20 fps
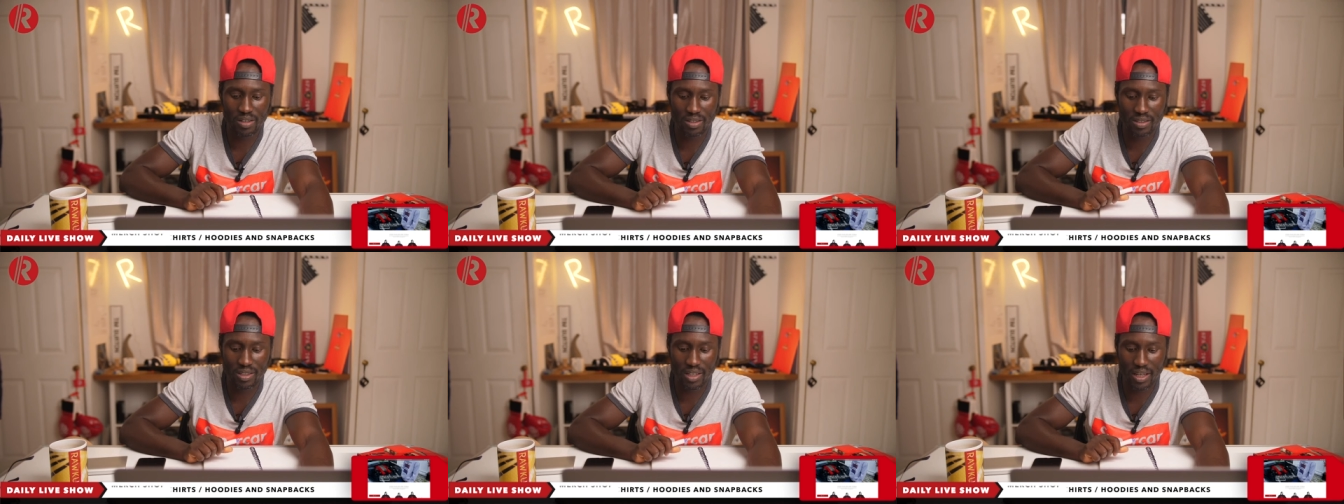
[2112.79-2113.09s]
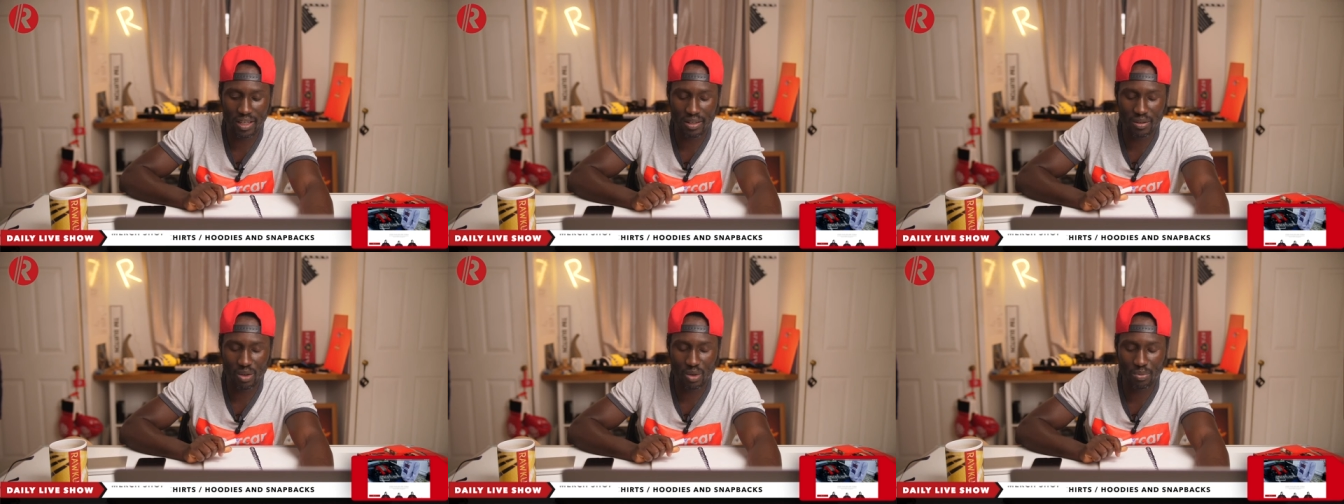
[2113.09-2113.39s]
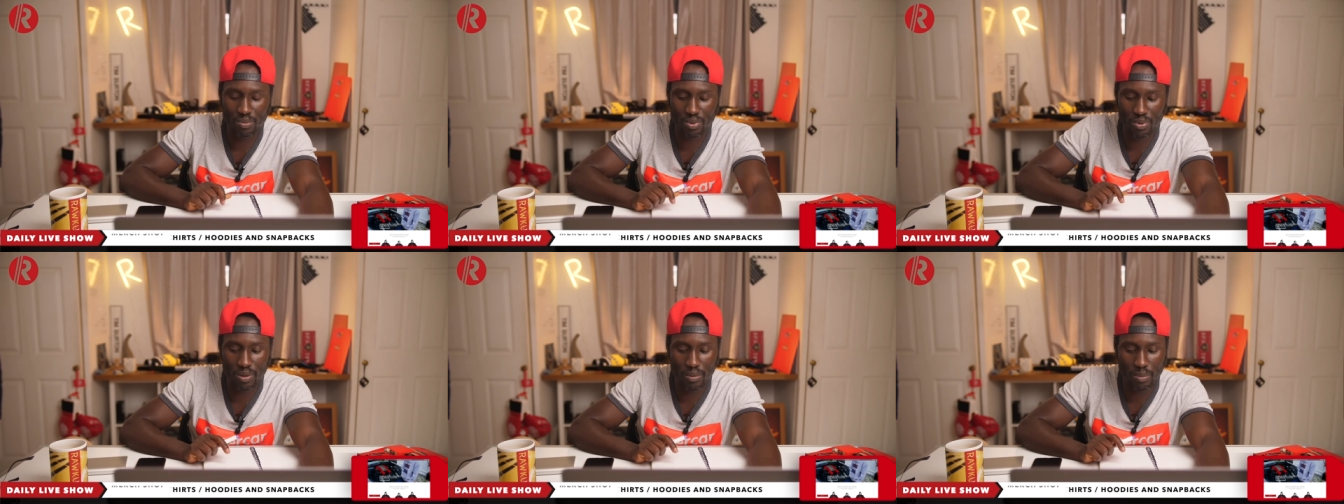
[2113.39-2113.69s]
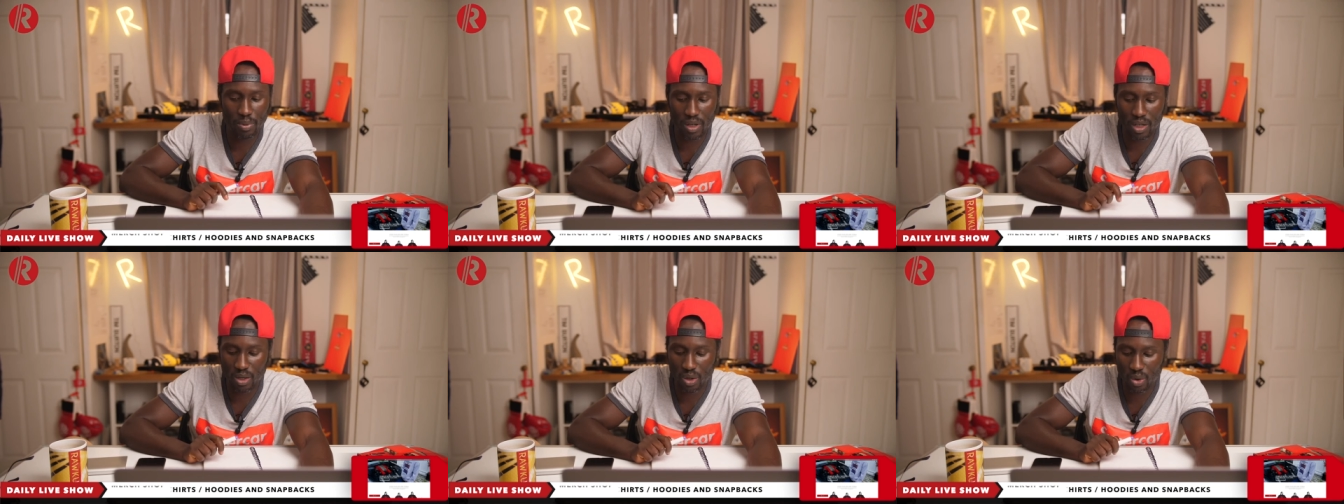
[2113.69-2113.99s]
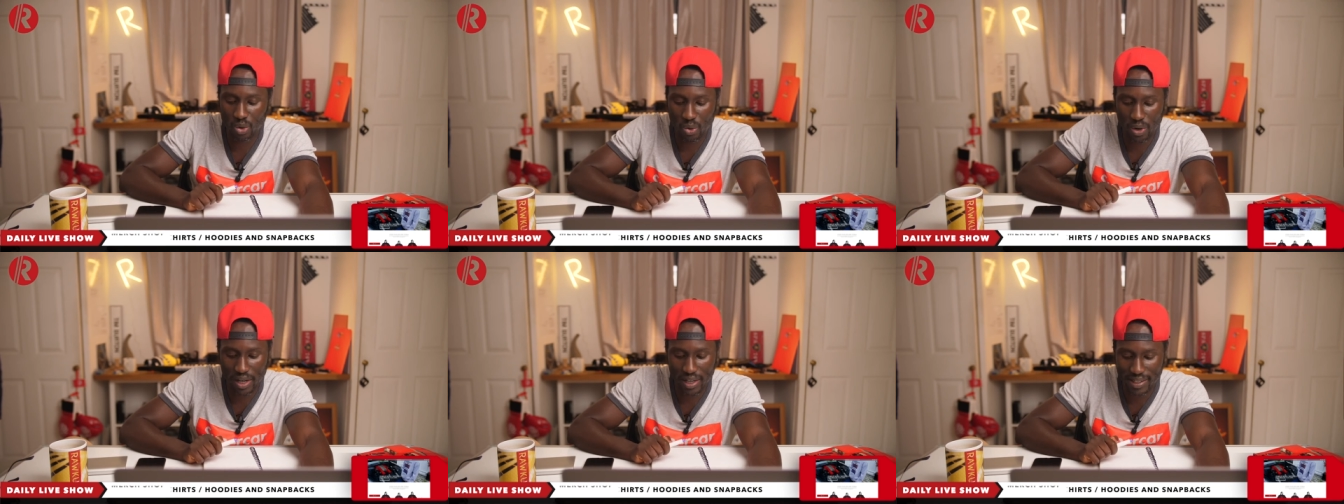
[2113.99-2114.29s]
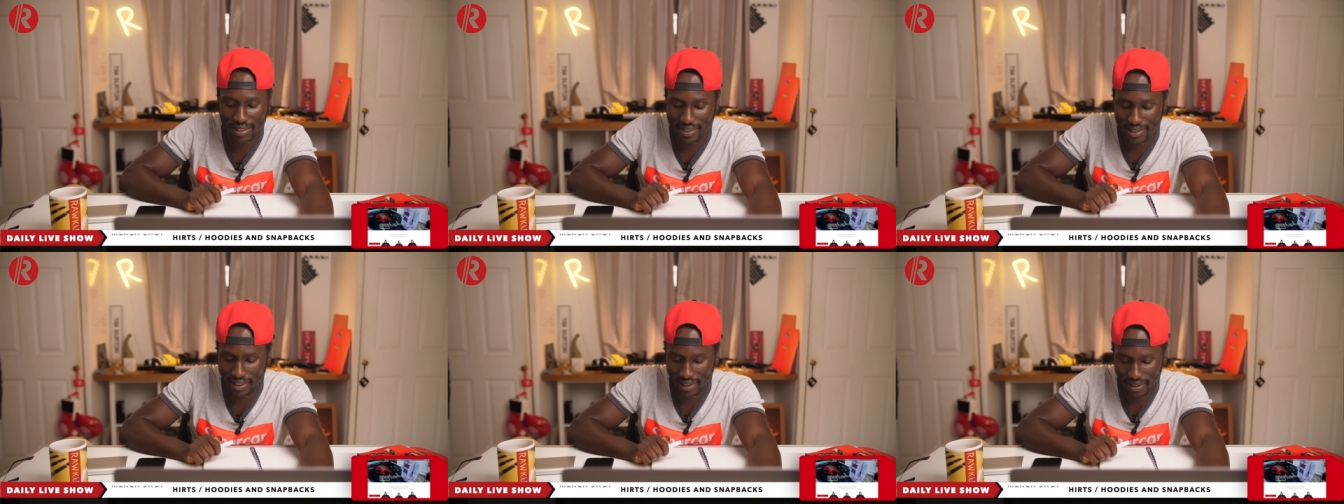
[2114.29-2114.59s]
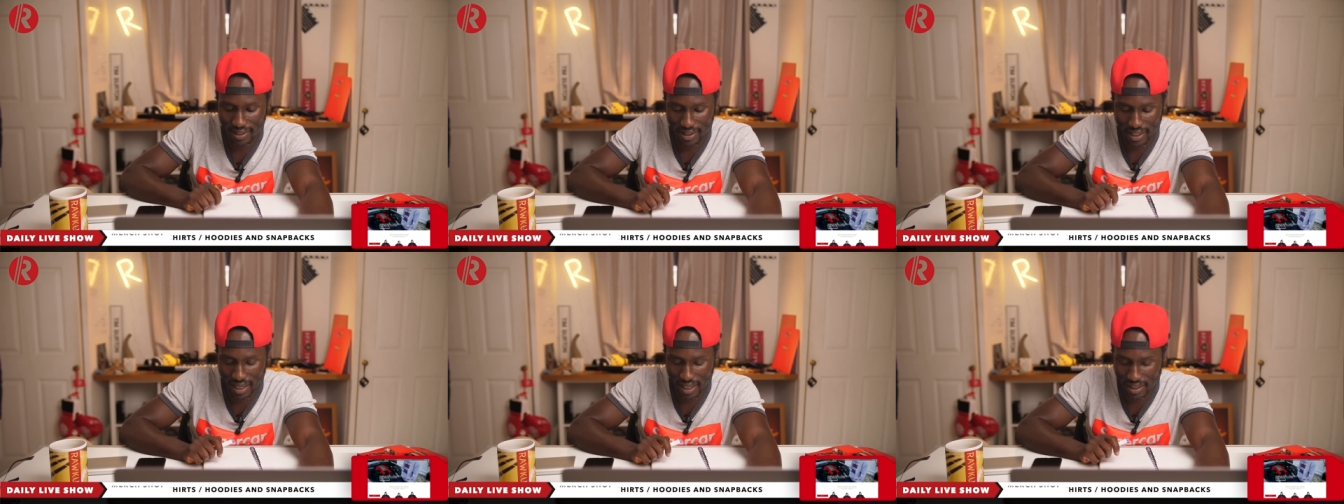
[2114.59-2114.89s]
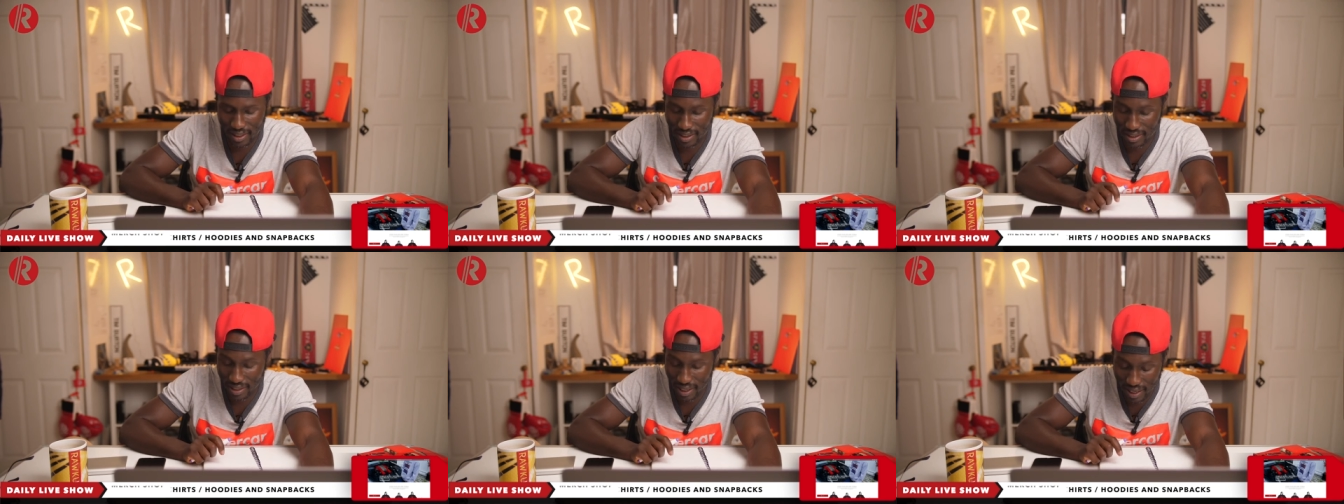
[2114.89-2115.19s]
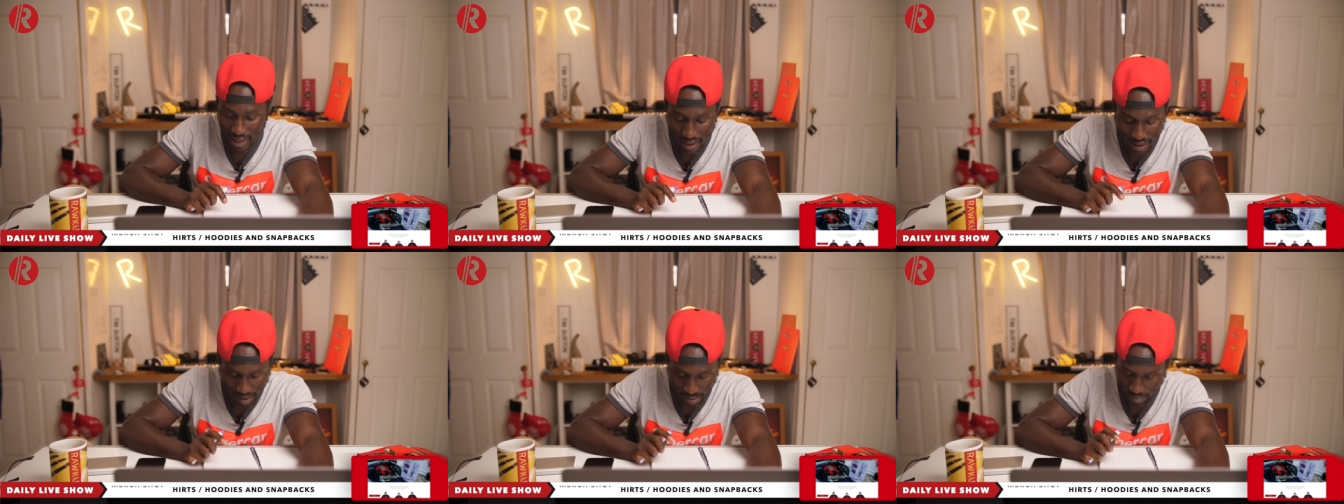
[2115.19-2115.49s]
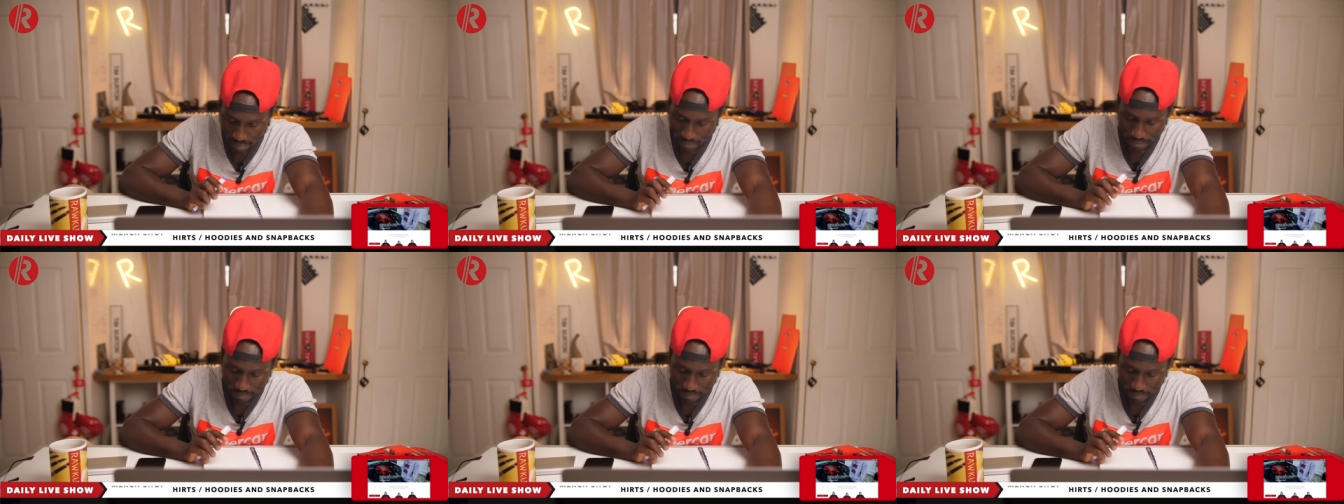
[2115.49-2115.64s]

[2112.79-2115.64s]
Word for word: It's like pr pretty crazy. It's like, damn.